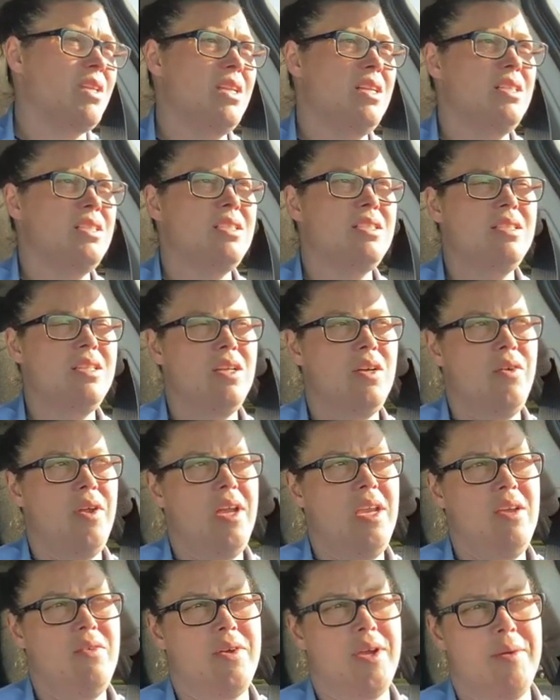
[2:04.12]
So
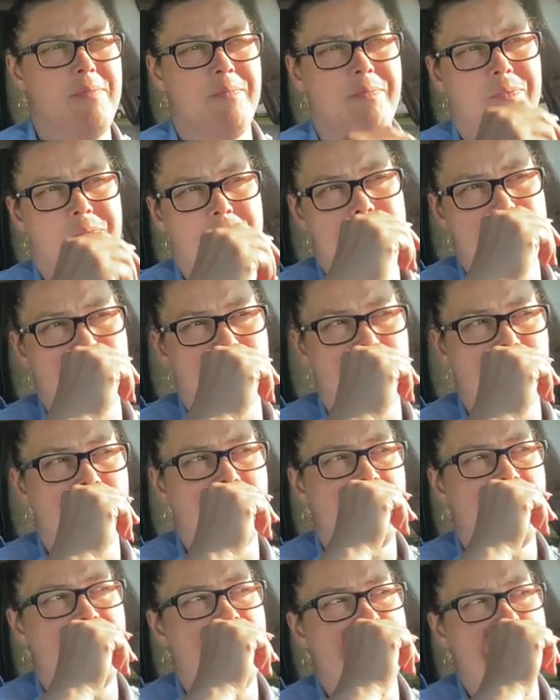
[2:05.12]
anyway,
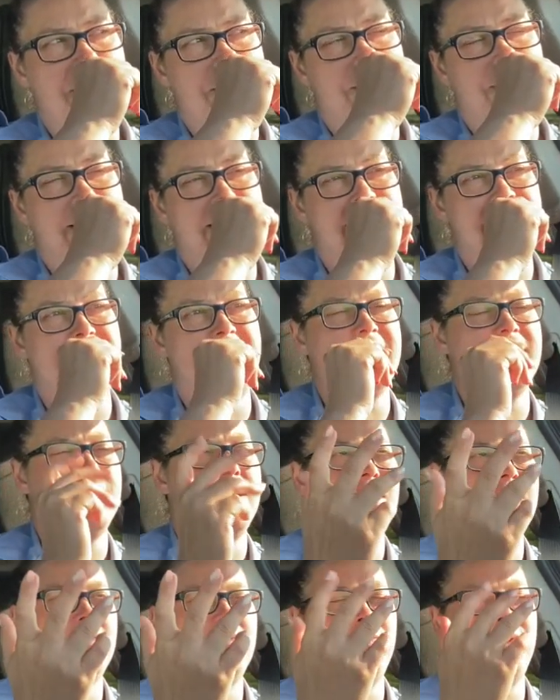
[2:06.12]
but yeah,
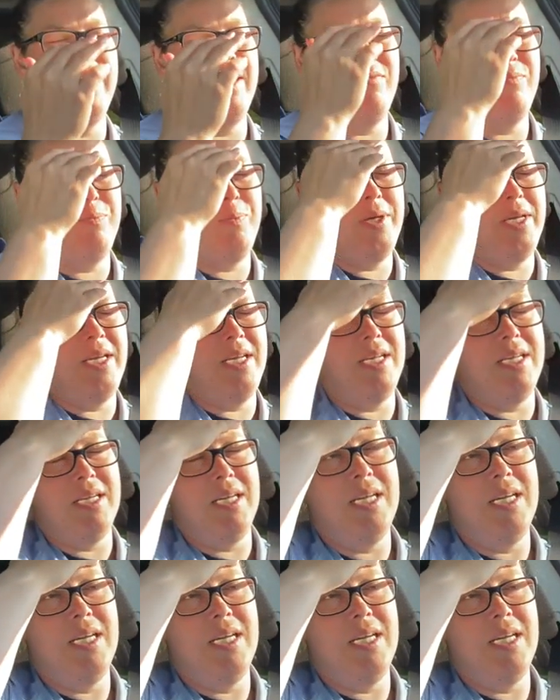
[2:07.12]
we've been